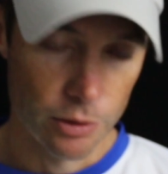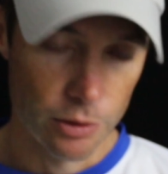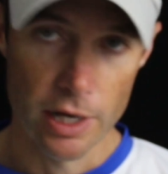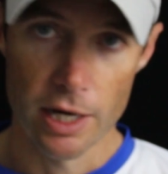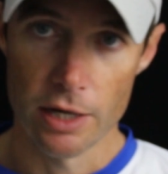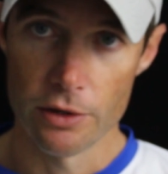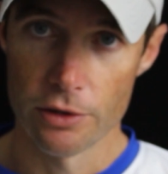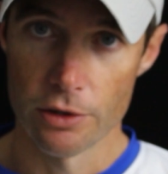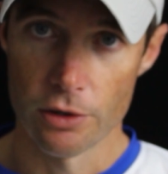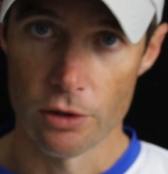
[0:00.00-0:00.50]
you
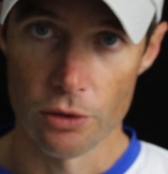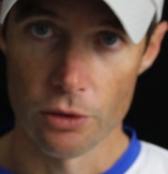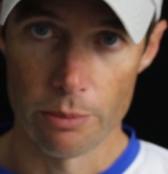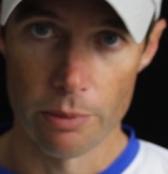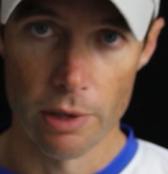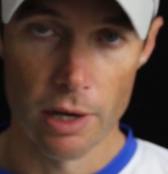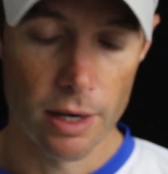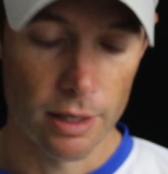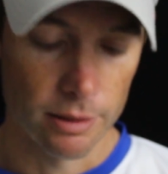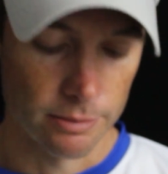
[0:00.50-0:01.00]
out there on the
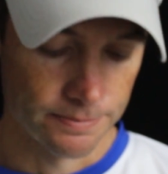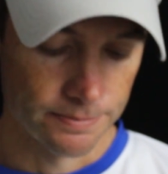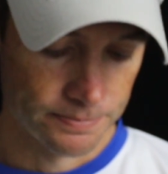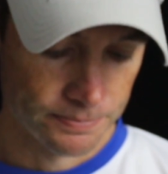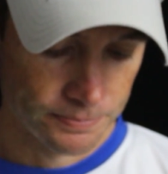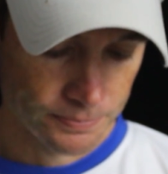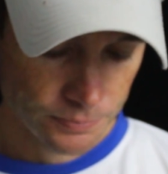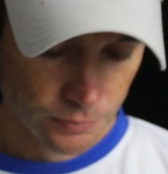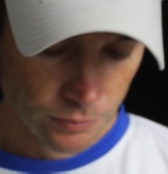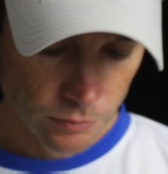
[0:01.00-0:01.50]

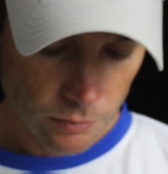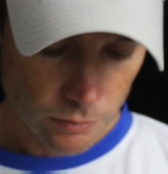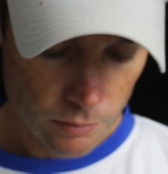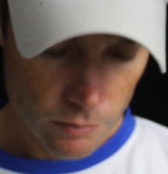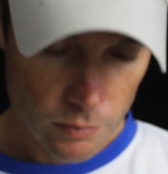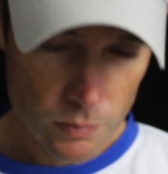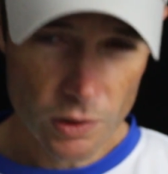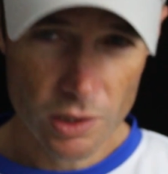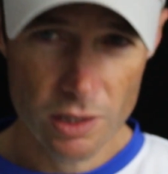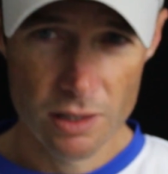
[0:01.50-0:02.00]
bottom.
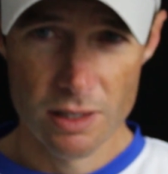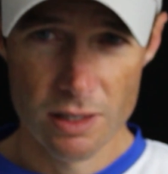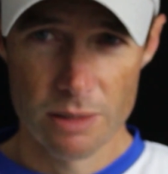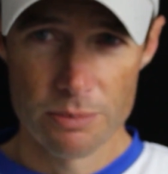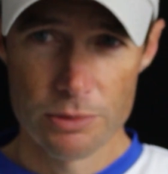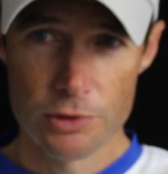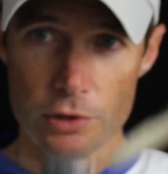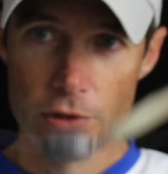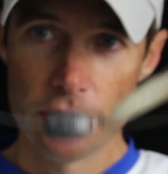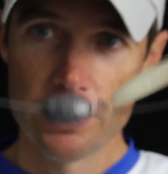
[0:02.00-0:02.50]

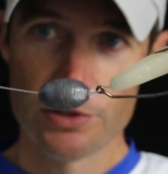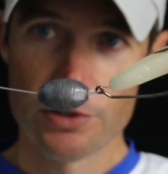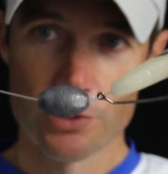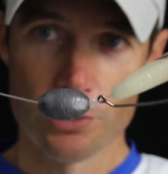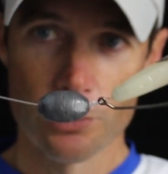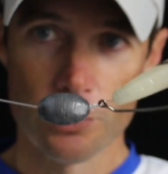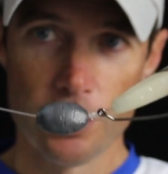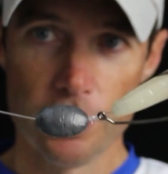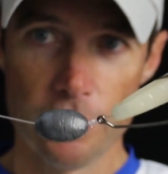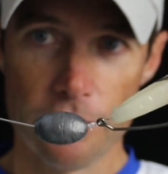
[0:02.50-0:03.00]
Um, so this
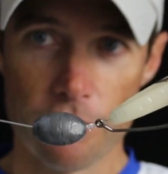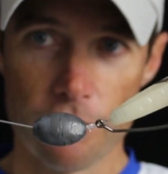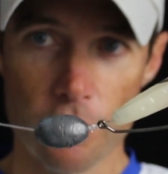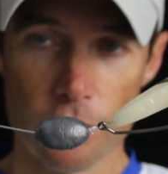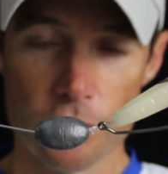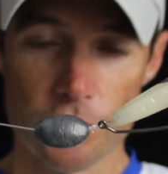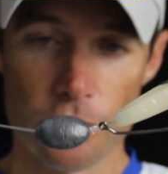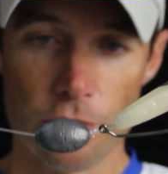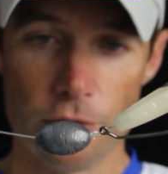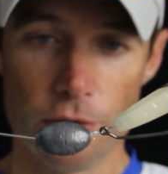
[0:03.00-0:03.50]
is a really
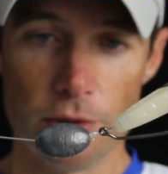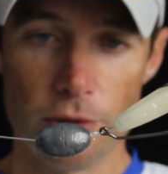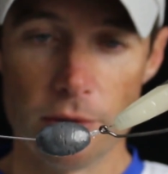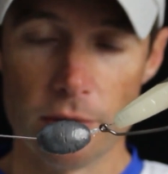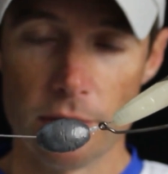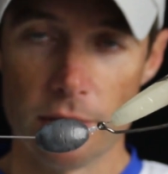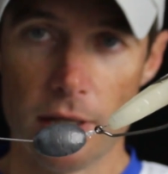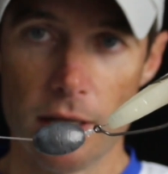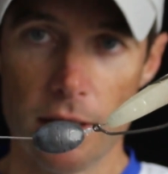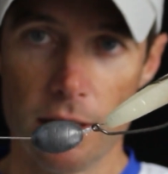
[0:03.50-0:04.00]
versatile
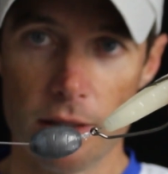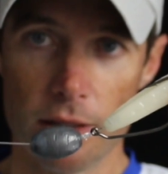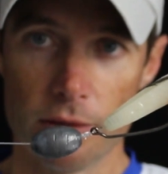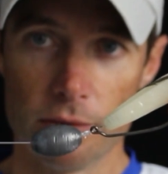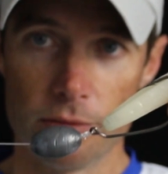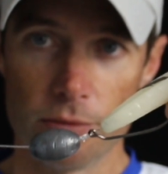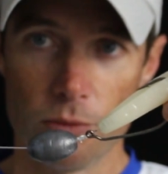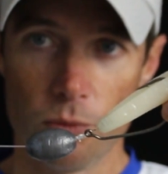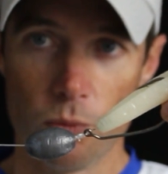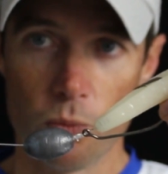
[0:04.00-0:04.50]

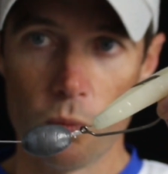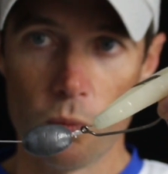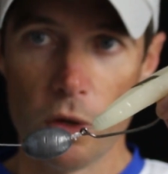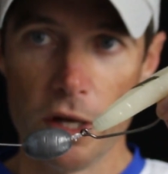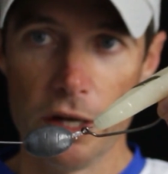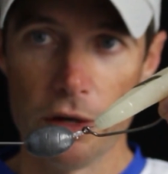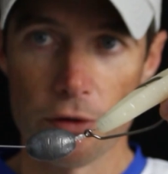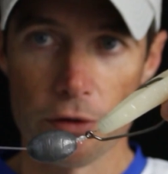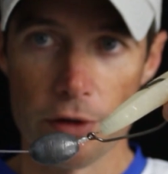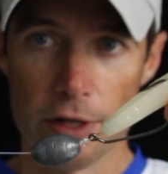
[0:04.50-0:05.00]
uh,
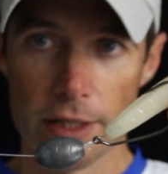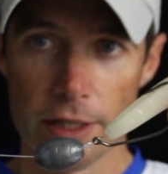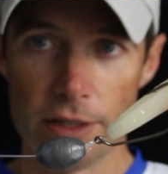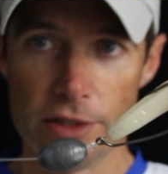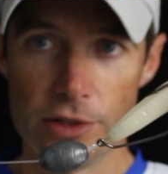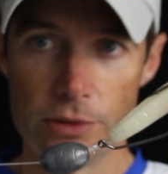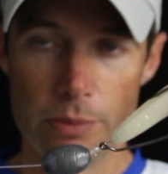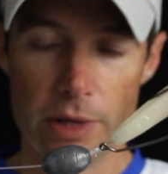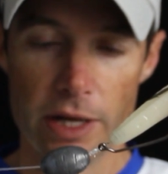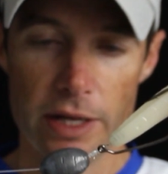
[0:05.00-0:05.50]
way to rig
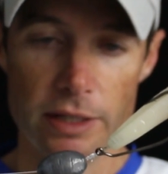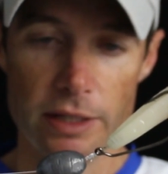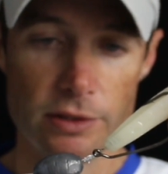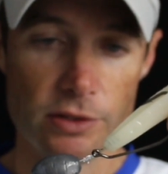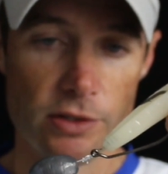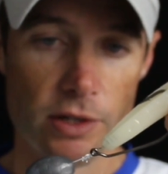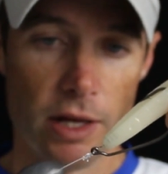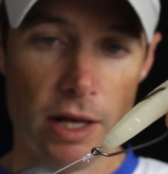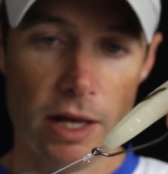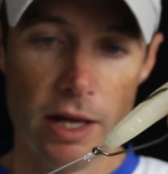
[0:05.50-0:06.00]
these
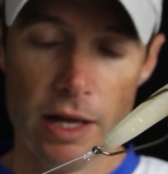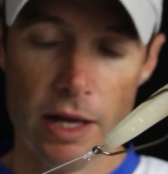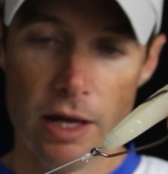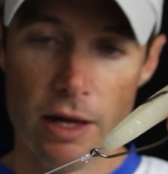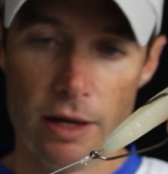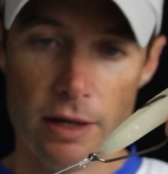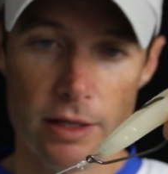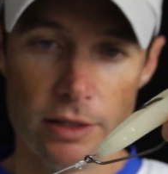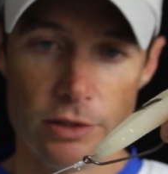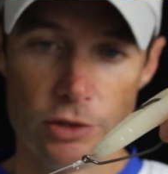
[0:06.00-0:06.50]
baits.
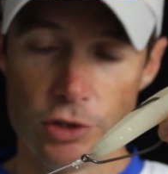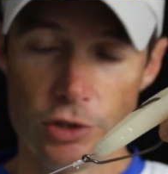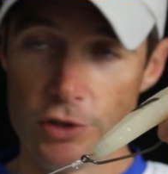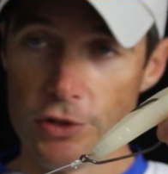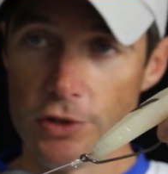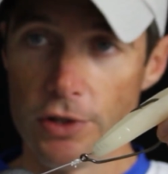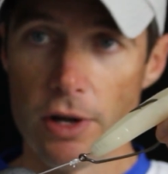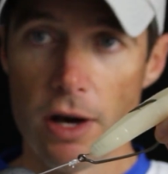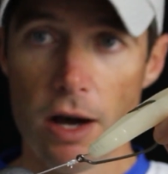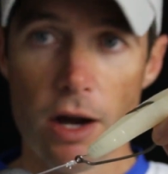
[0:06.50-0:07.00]
Uh, it's
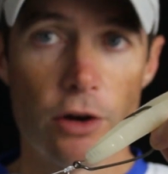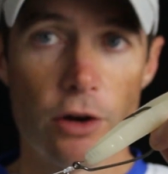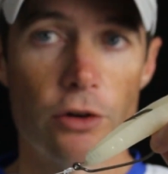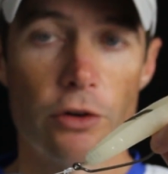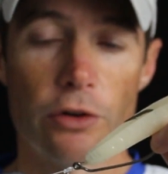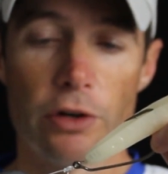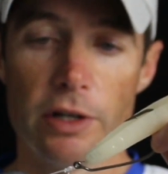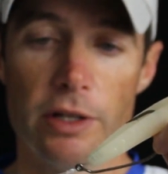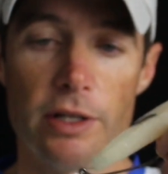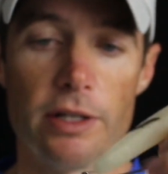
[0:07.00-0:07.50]
just a
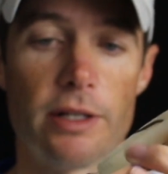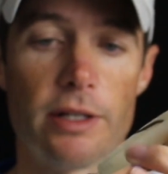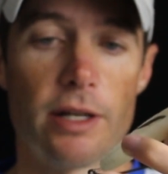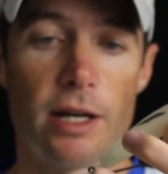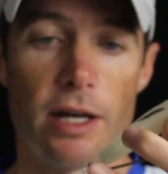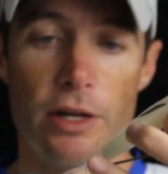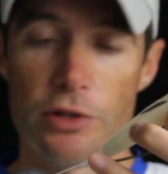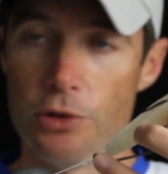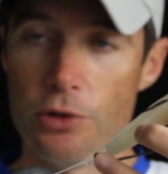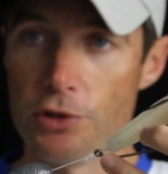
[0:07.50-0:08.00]
knocker
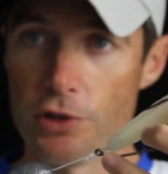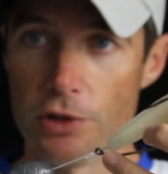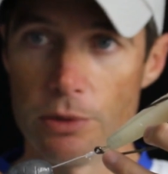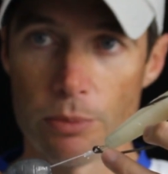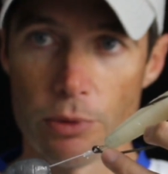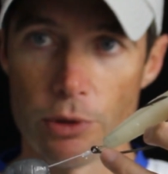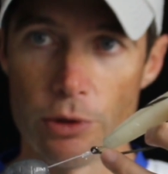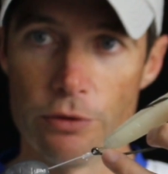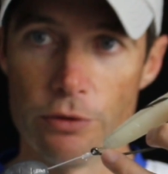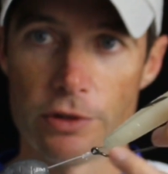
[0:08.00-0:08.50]
rig. I use an
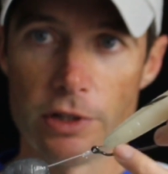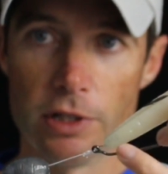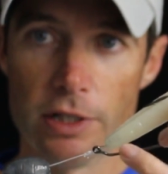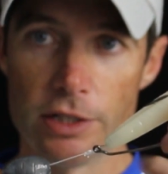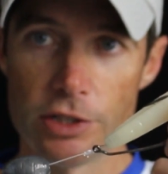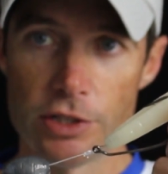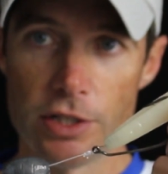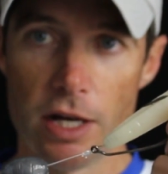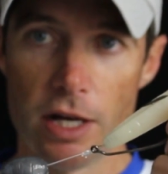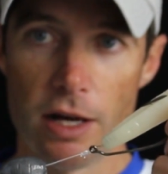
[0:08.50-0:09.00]
improved
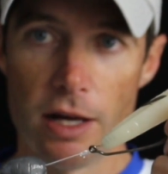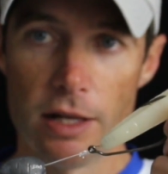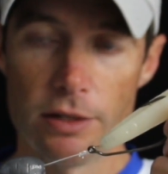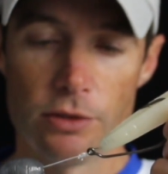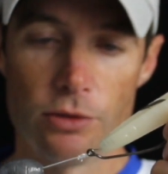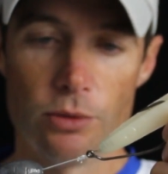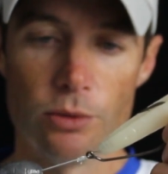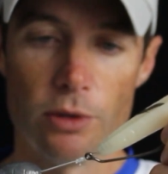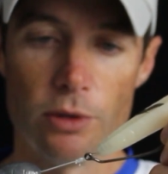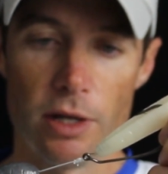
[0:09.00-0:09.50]
clinch
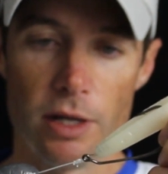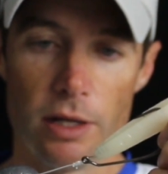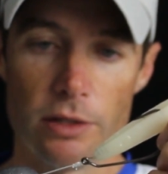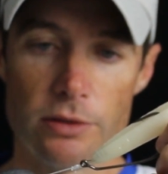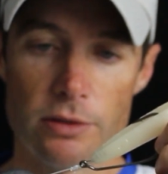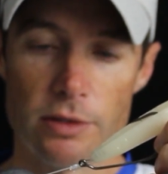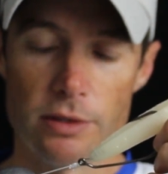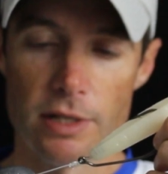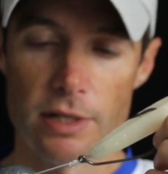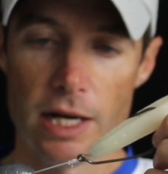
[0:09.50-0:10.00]
knot to,
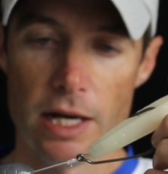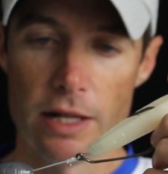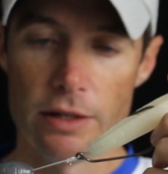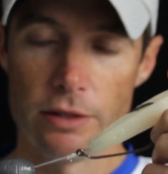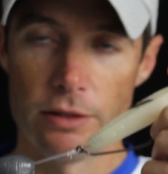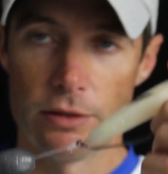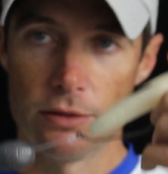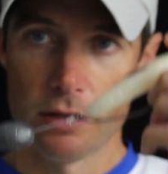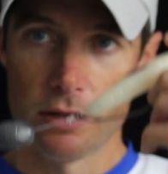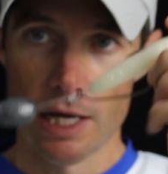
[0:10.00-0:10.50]
uh, to tie,
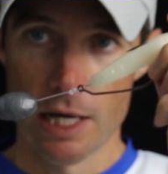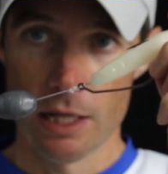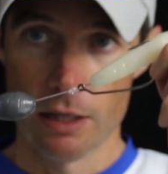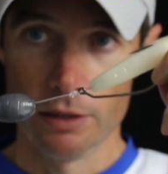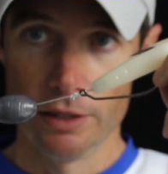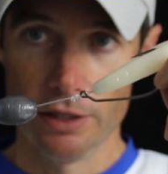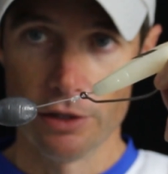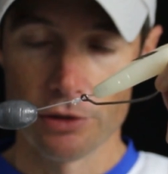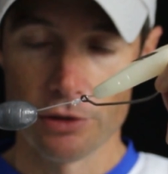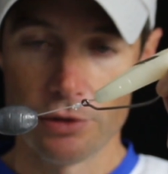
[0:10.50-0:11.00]
the, tie the
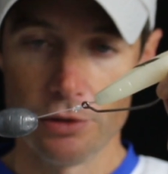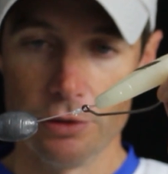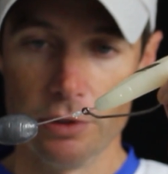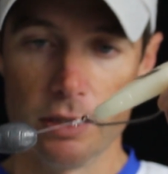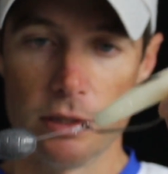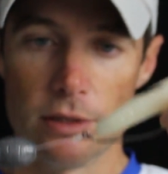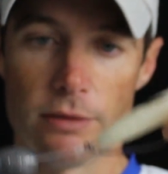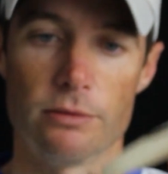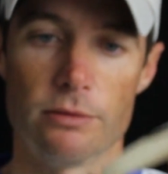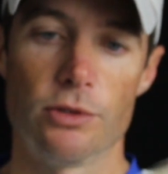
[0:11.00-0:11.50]
leader to
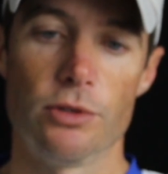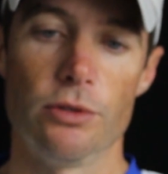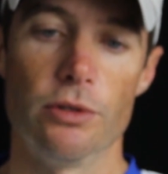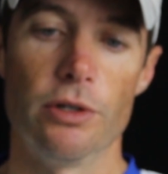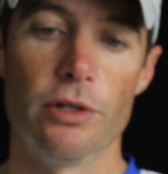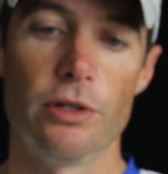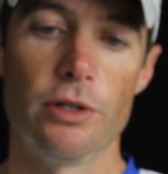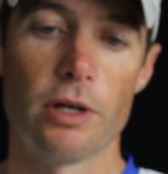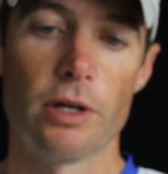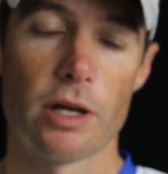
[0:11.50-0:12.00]
the, to
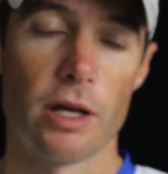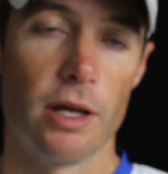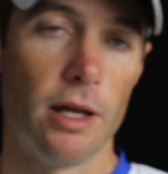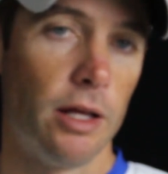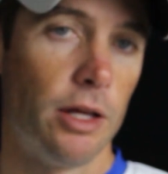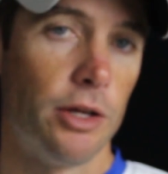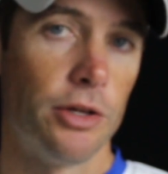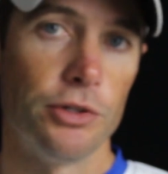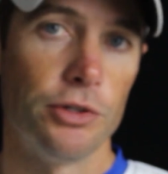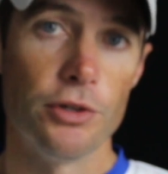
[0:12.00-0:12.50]
the hook.
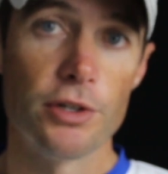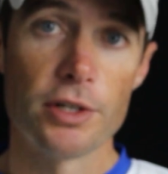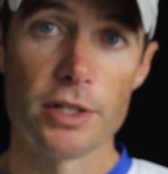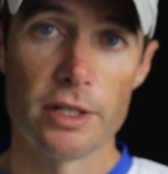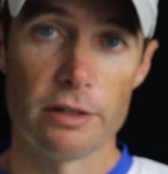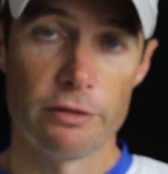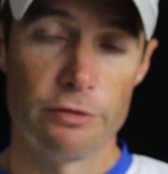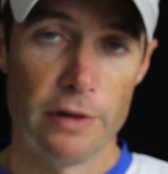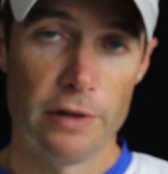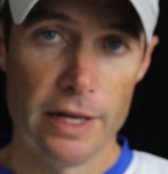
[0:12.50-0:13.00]
You can
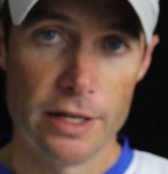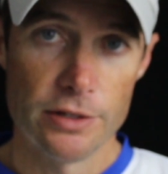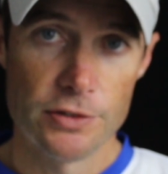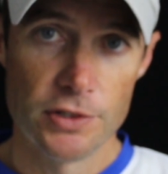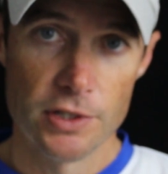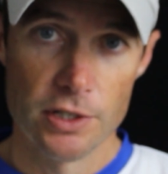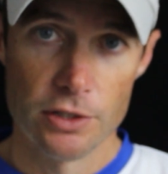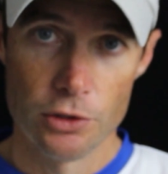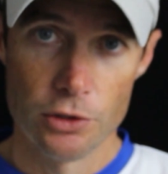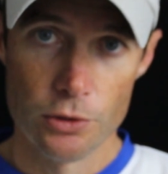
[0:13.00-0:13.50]
get
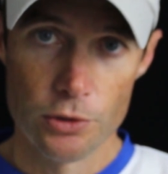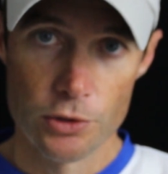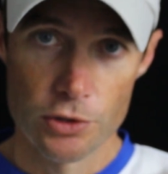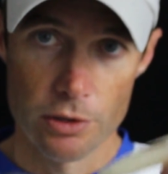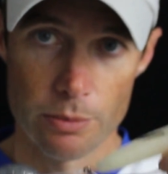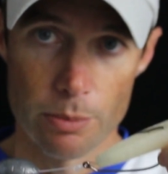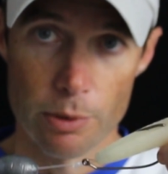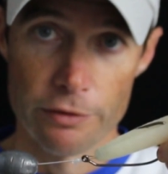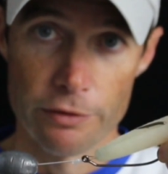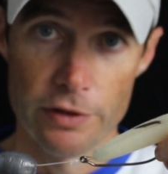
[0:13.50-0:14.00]
fancy and
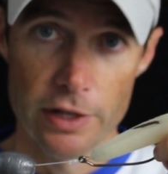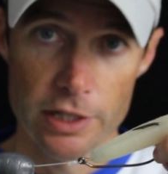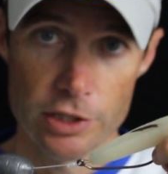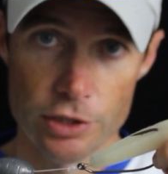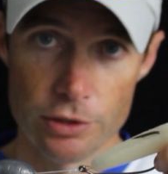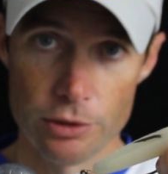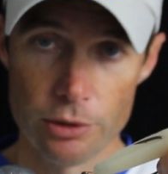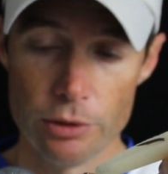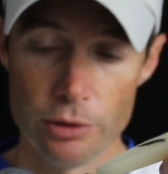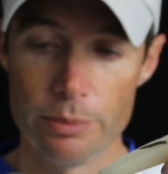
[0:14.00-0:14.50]
use a
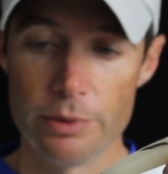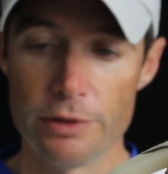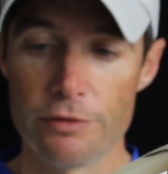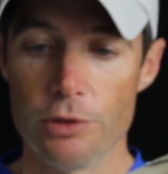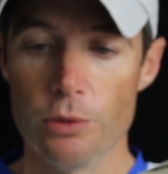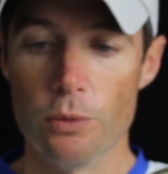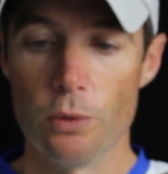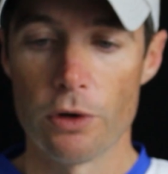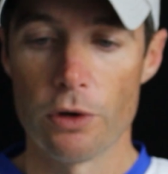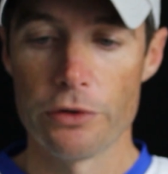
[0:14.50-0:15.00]
perfection loop
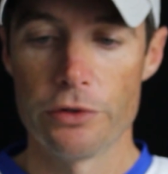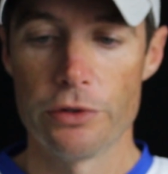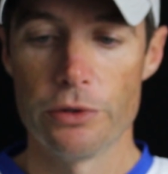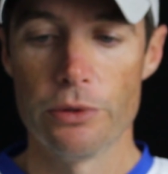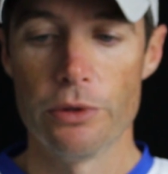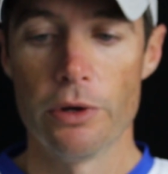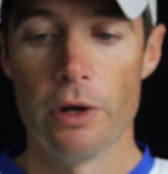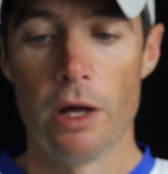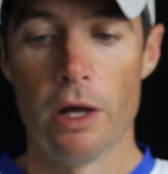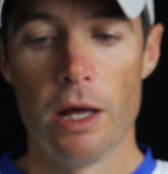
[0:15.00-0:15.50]
if you want
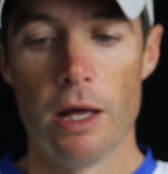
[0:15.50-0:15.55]
to.